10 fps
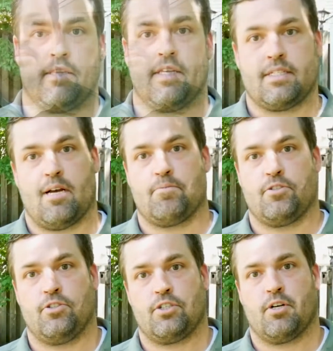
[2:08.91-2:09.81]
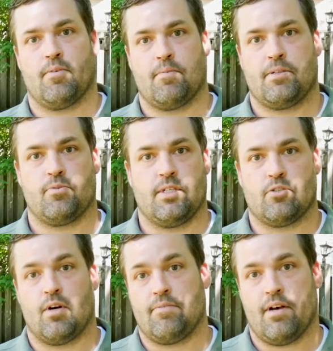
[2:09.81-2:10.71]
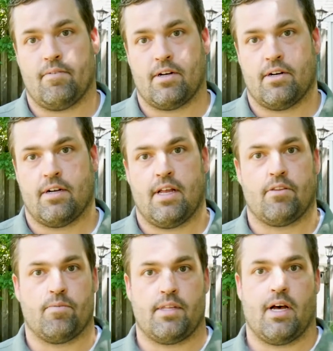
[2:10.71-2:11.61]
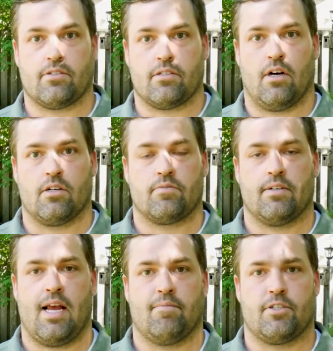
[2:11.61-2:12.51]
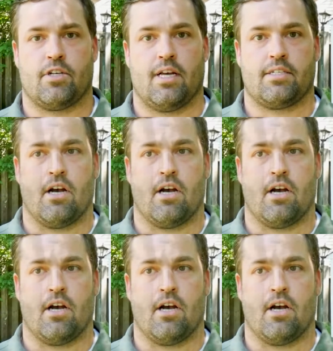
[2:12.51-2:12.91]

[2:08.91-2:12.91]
This option is usually going to run between $2,500 and $3,000 for an average size